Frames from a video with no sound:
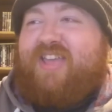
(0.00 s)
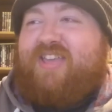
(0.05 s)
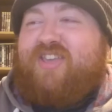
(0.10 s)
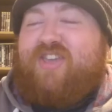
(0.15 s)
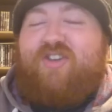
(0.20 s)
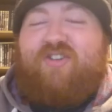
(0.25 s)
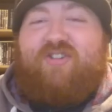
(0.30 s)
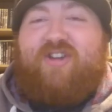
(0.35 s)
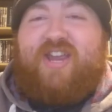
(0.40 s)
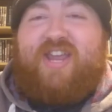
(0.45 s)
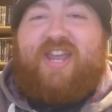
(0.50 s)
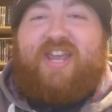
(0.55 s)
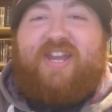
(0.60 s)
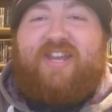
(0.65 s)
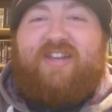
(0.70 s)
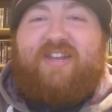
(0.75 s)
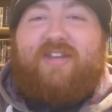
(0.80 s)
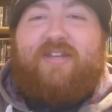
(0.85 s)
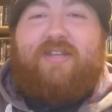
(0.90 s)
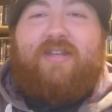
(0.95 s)
Yuri
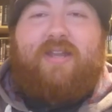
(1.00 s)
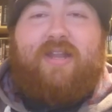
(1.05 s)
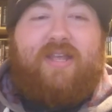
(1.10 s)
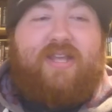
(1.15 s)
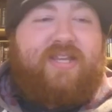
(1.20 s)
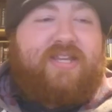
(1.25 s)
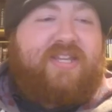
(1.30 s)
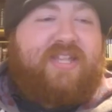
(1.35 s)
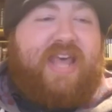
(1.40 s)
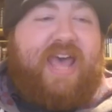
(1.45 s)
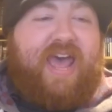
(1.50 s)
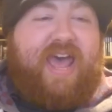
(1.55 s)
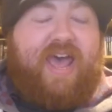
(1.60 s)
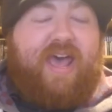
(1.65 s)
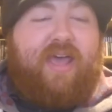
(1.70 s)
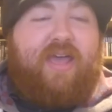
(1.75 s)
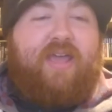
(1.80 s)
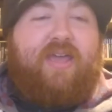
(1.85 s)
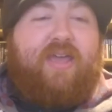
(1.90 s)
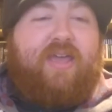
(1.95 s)
Eden, he's
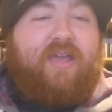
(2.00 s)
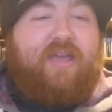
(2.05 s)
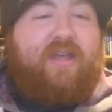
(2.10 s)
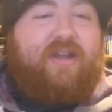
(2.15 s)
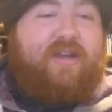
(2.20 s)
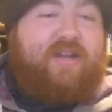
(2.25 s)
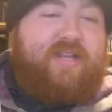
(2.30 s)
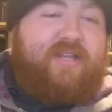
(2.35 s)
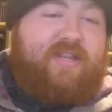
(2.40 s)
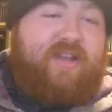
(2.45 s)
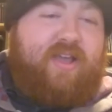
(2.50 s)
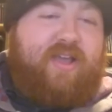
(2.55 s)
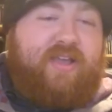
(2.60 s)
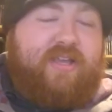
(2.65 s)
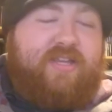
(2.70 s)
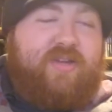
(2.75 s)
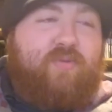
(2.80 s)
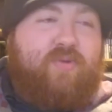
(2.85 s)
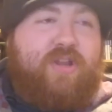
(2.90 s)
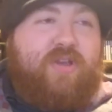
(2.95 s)
there, and he's
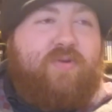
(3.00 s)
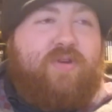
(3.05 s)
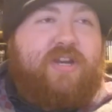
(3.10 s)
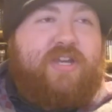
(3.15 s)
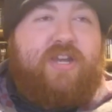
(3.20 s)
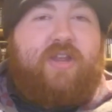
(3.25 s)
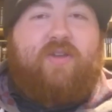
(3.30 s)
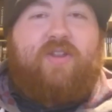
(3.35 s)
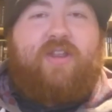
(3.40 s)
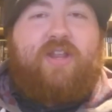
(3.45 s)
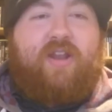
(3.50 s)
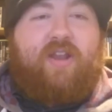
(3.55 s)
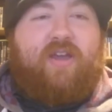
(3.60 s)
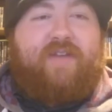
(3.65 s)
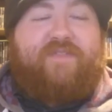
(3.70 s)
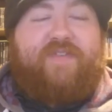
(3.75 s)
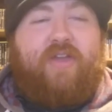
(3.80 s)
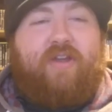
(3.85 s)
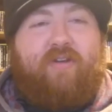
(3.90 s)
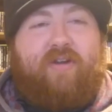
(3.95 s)
like, so what do you want to do with your
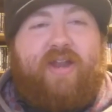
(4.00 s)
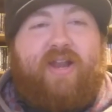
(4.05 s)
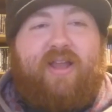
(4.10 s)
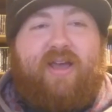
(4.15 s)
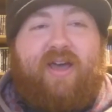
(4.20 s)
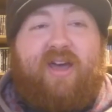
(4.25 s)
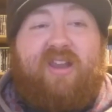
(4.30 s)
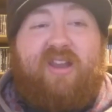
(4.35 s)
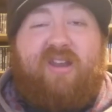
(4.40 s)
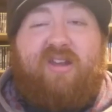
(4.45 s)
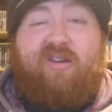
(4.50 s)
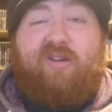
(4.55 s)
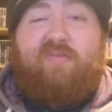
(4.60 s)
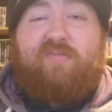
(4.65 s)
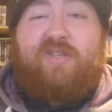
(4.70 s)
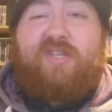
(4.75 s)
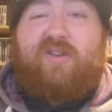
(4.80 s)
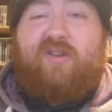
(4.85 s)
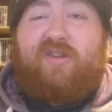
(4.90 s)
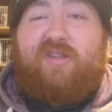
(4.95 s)
life, Yuri? Like, I don't know, I'm
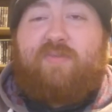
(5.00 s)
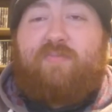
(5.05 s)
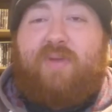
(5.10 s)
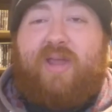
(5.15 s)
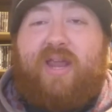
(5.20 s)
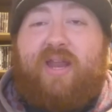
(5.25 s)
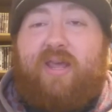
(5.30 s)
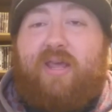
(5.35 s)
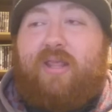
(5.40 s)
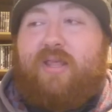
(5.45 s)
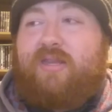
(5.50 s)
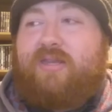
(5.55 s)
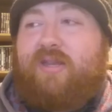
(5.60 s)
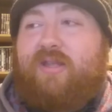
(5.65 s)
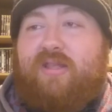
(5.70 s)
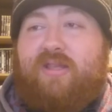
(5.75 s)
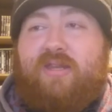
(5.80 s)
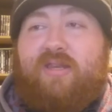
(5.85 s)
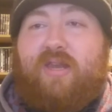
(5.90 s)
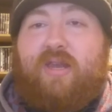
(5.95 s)
just on this planet, there's
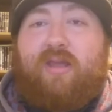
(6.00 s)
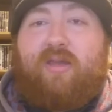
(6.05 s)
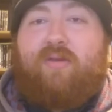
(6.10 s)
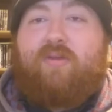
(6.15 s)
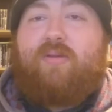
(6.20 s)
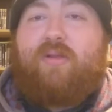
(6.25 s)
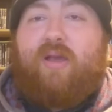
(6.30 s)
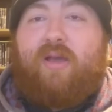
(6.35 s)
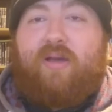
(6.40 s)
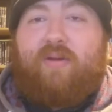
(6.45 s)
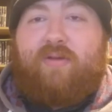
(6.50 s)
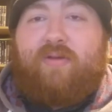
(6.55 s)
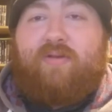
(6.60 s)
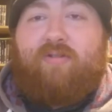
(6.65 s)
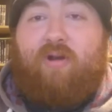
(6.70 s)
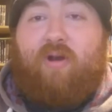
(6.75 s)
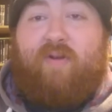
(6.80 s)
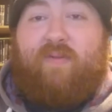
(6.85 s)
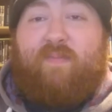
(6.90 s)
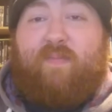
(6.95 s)
nothing to do. I'll
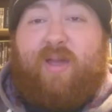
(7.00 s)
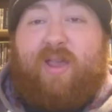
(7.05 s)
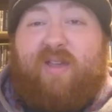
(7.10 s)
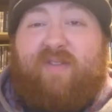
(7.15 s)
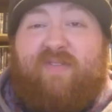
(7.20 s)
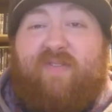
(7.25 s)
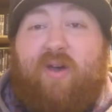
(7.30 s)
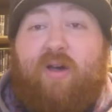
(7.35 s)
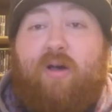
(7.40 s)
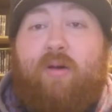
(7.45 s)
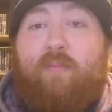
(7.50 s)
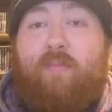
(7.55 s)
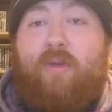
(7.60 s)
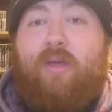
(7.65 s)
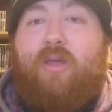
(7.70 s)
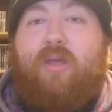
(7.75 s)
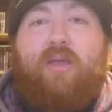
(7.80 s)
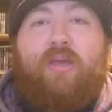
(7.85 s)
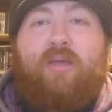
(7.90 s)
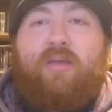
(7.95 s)
grow up, make a farm.
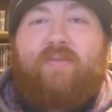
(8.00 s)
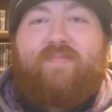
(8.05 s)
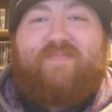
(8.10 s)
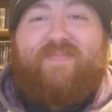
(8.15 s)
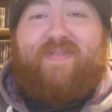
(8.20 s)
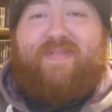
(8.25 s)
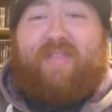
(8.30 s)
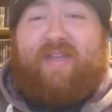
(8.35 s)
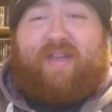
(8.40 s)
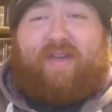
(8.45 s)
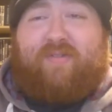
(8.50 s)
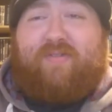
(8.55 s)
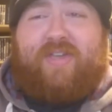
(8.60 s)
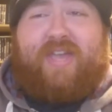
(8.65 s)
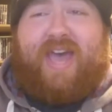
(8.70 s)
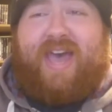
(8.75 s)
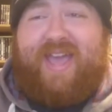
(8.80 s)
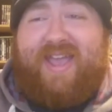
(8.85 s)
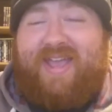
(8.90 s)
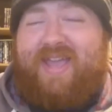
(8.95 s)

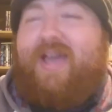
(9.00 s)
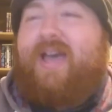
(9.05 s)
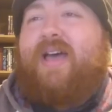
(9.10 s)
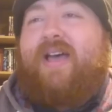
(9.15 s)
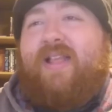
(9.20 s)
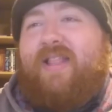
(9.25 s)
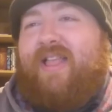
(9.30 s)
Okay.